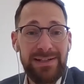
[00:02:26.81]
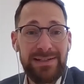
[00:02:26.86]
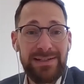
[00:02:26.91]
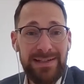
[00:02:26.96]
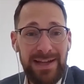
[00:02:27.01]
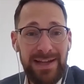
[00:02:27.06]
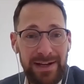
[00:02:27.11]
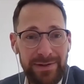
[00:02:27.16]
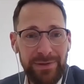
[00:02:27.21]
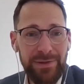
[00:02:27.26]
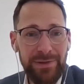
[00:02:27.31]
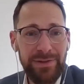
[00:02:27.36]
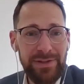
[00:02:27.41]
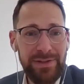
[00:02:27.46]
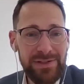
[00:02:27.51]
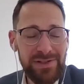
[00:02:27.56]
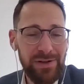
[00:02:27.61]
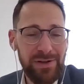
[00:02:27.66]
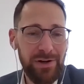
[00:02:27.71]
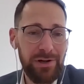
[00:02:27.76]
tackle
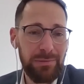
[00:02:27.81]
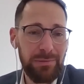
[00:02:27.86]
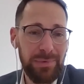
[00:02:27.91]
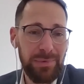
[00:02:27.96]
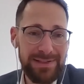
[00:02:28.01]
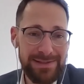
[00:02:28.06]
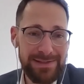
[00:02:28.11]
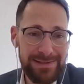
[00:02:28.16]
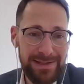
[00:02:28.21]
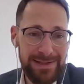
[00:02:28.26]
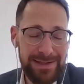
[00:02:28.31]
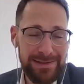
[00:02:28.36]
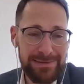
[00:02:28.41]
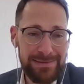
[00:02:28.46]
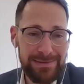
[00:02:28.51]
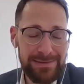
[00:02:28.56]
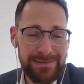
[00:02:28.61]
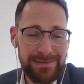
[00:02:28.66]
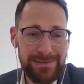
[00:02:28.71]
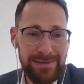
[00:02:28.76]
this horrible
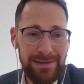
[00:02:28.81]
disease.